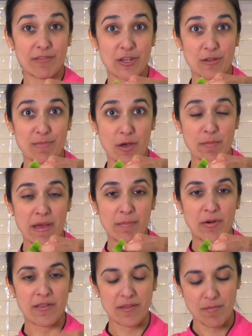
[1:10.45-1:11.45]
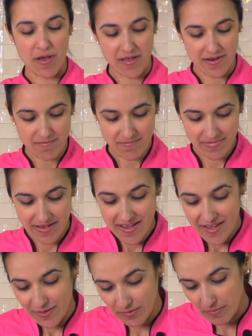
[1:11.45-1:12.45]
of good bell pepper on the bottom,
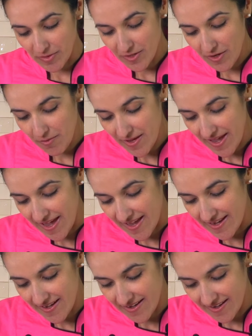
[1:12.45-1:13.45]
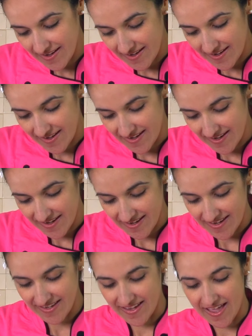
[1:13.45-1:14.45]
so I'm going to go ahead
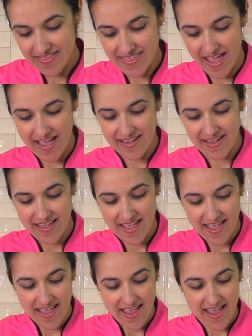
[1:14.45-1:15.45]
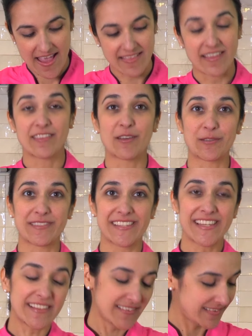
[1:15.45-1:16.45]
and cut that. And then those
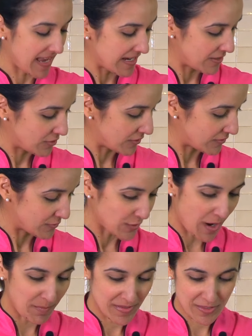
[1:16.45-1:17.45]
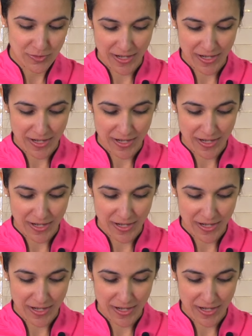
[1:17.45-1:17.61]
seeds I can just drop in the